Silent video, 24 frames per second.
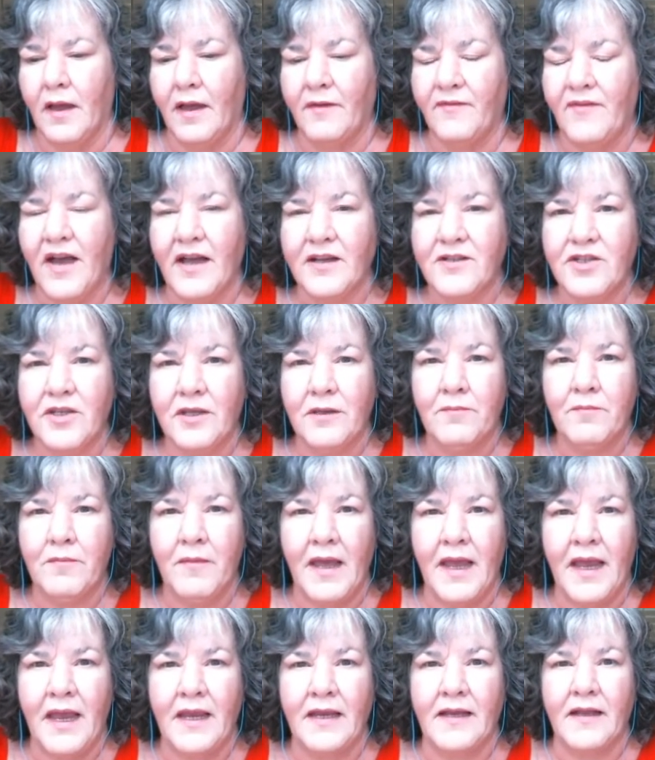actually
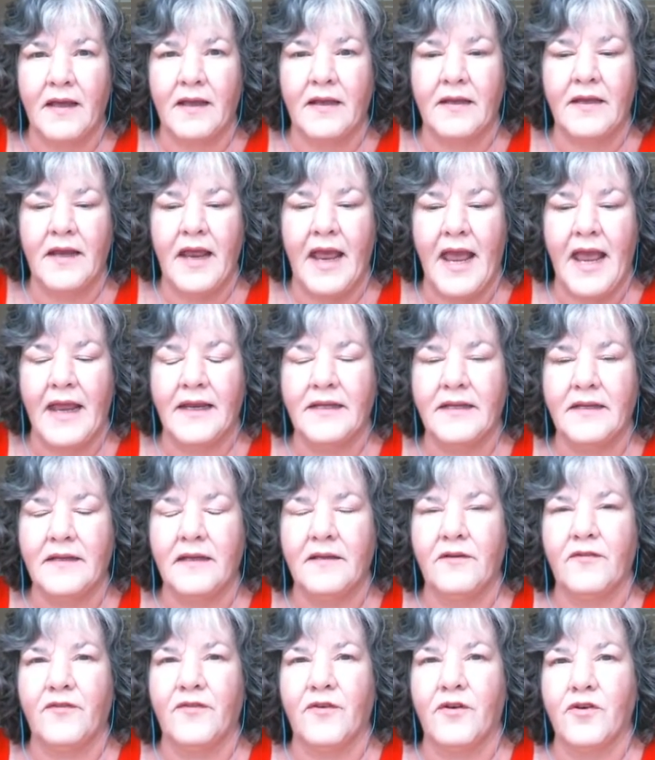made an
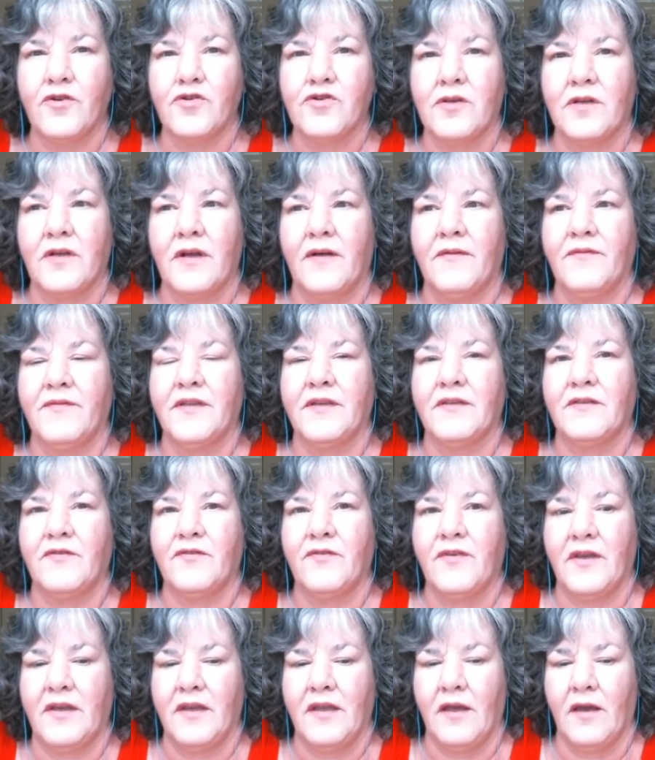edited version of this
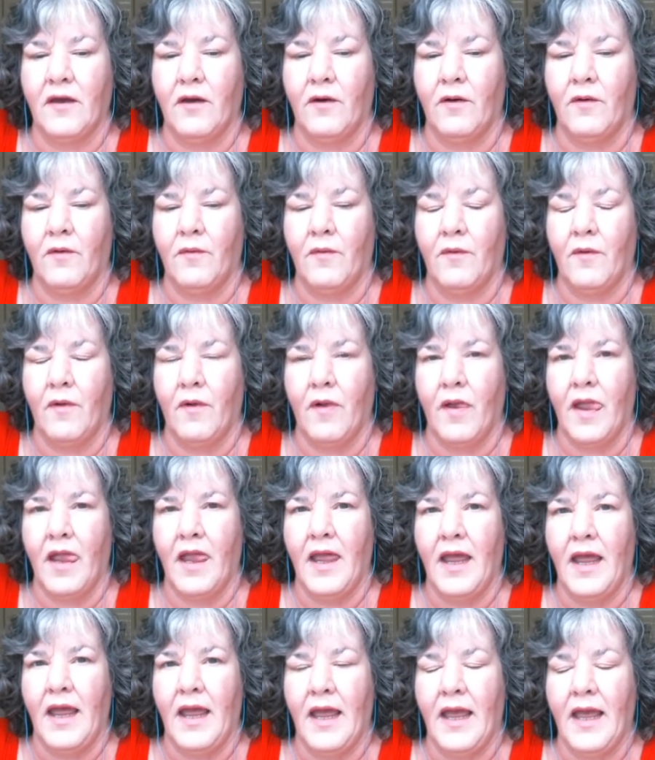video,
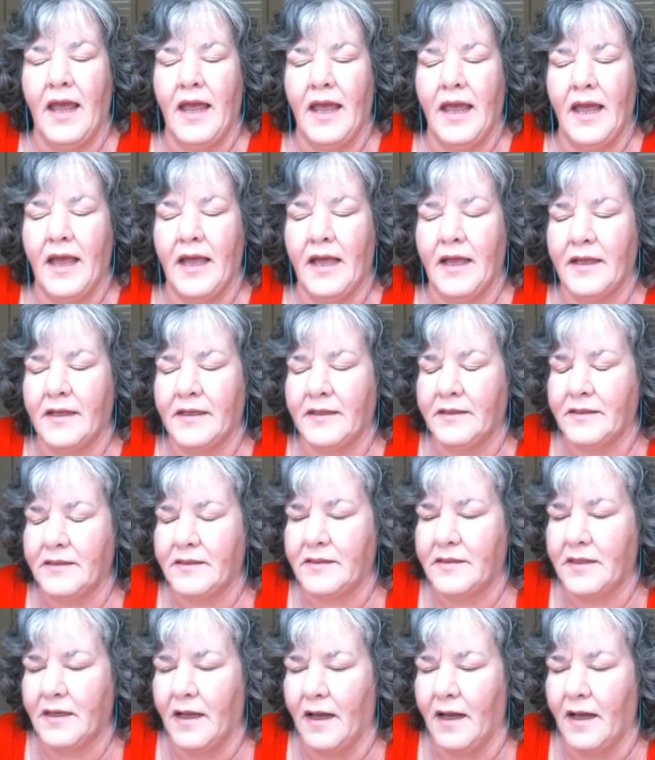and